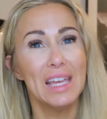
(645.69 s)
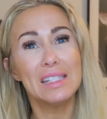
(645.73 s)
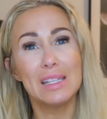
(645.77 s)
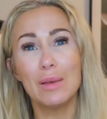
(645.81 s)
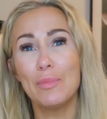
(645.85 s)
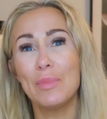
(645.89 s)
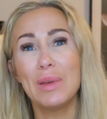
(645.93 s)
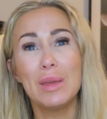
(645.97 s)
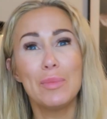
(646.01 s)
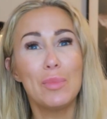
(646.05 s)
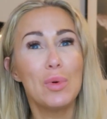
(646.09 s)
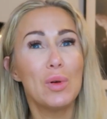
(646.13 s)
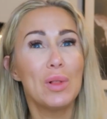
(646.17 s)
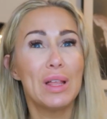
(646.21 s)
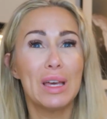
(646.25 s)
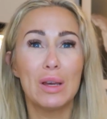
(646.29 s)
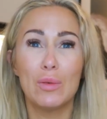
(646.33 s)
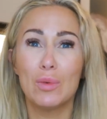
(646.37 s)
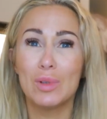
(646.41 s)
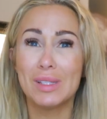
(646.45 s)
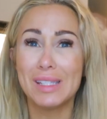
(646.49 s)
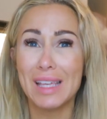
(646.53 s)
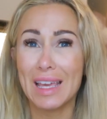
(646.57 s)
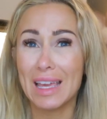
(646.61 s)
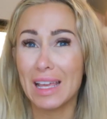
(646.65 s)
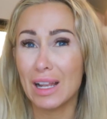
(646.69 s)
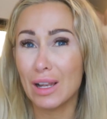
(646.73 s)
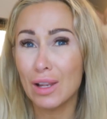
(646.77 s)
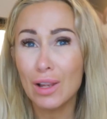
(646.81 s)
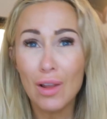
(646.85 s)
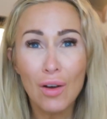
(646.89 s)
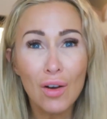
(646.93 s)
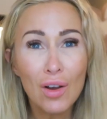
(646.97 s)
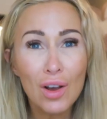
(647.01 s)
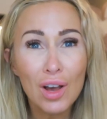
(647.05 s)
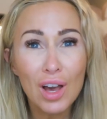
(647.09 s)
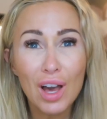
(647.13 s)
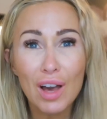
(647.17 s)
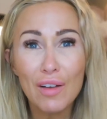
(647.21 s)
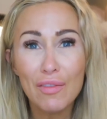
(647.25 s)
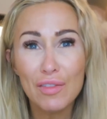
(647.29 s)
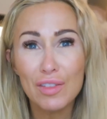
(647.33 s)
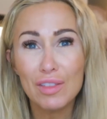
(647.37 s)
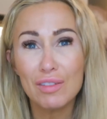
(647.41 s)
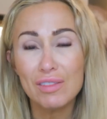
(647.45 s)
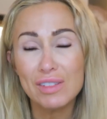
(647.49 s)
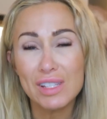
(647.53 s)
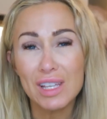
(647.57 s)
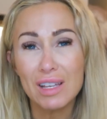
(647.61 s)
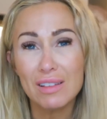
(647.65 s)
Some people it will take longer for
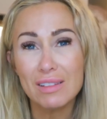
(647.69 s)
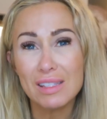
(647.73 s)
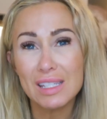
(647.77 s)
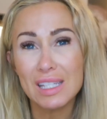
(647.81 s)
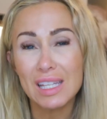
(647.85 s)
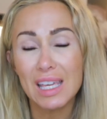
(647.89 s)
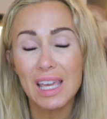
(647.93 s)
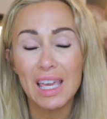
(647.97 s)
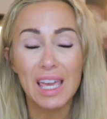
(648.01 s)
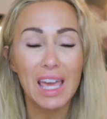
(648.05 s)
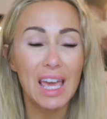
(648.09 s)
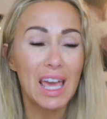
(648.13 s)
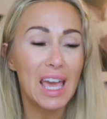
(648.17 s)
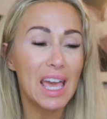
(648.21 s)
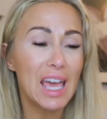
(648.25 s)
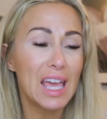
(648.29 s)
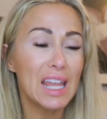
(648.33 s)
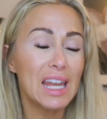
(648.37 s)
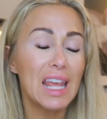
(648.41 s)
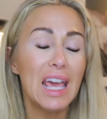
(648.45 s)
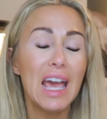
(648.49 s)
the results to kick in.